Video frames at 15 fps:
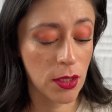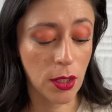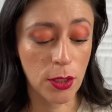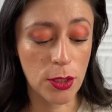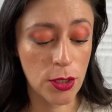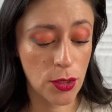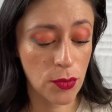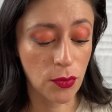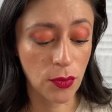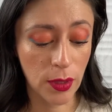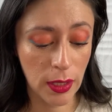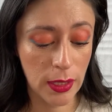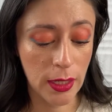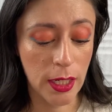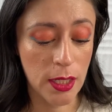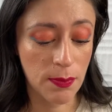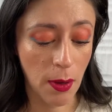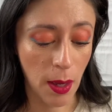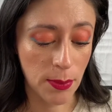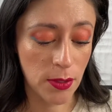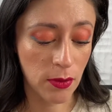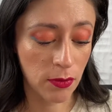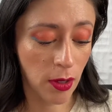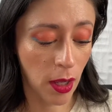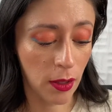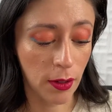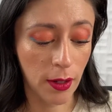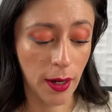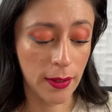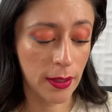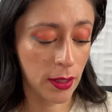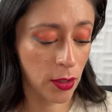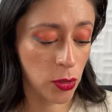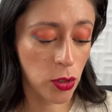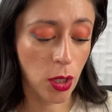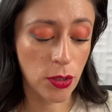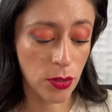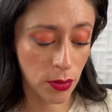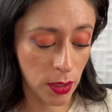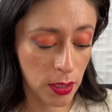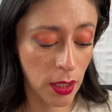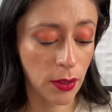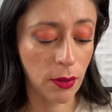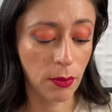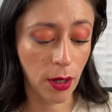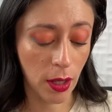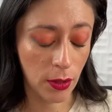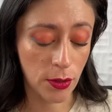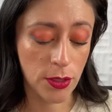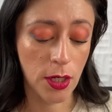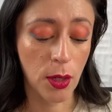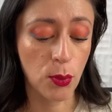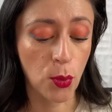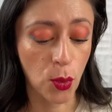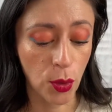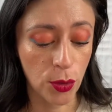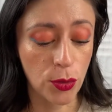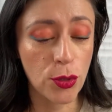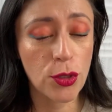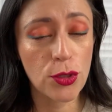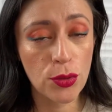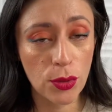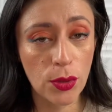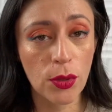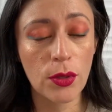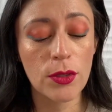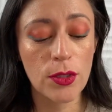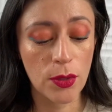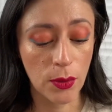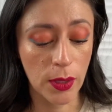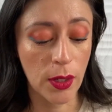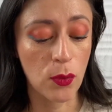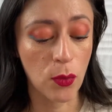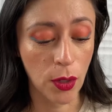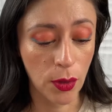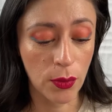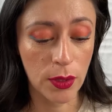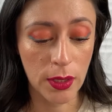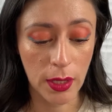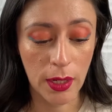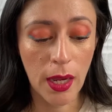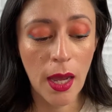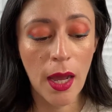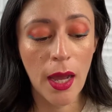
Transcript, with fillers: They're just really nice pops of color. And then there's also these other colors that are more neutral, so it can work with it.